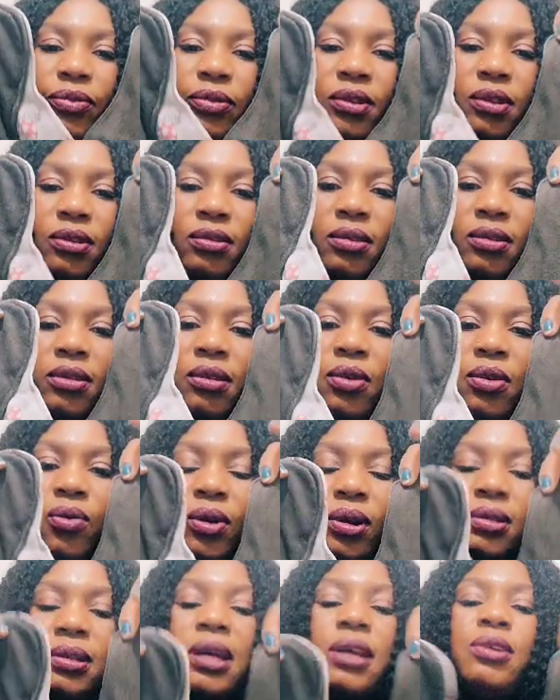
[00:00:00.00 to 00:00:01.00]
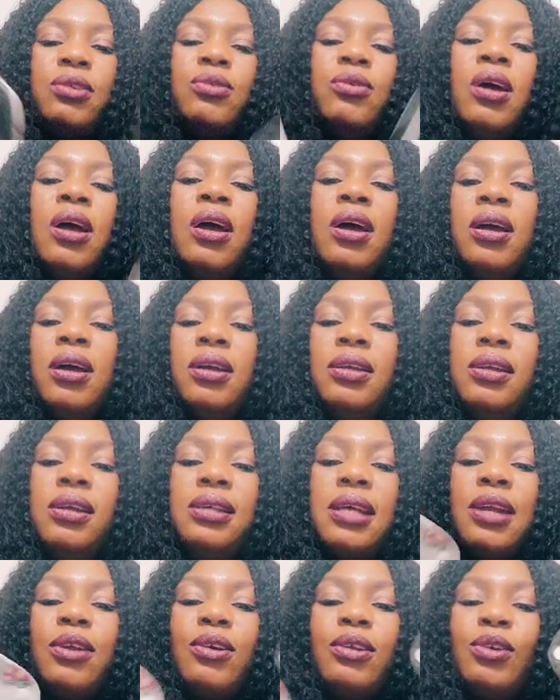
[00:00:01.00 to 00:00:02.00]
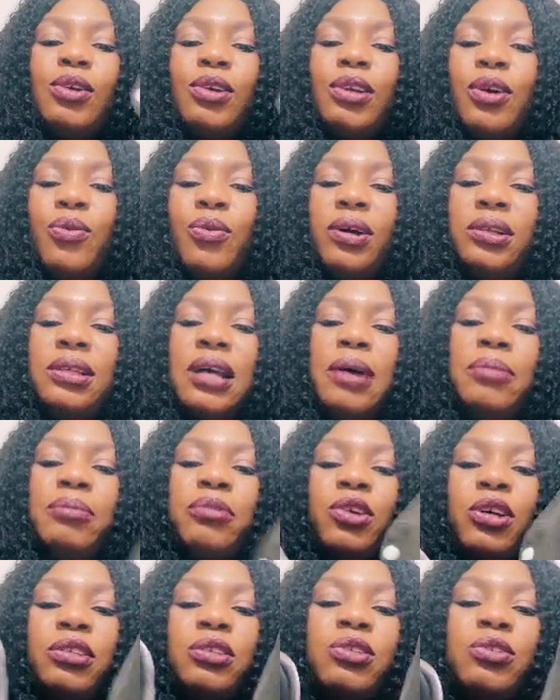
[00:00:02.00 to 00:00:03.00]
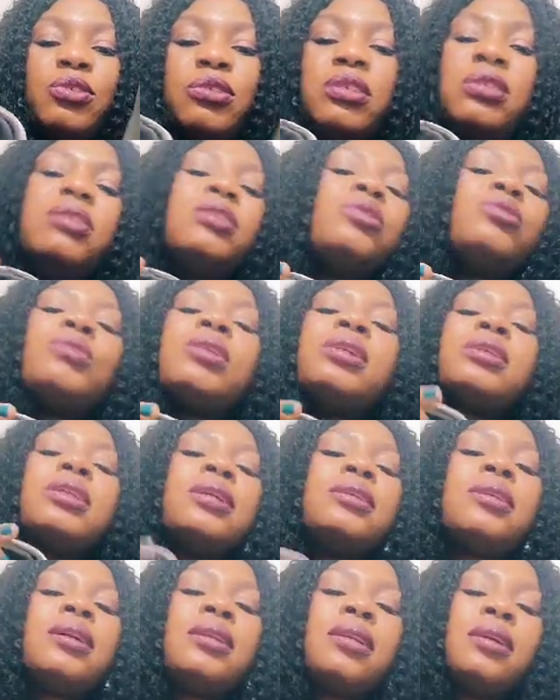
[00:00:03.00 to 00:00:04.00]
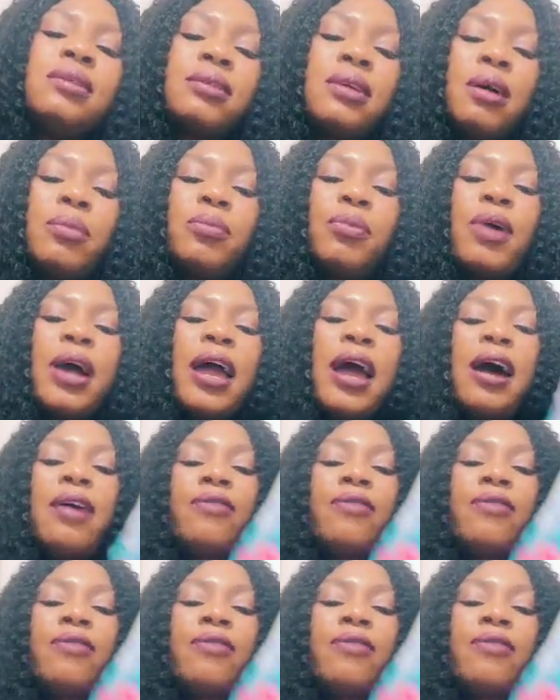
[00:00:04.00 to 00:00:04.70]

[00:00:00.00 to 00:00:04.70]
This is the ones I use. These are not the only ones. I'm just using these ones as an example.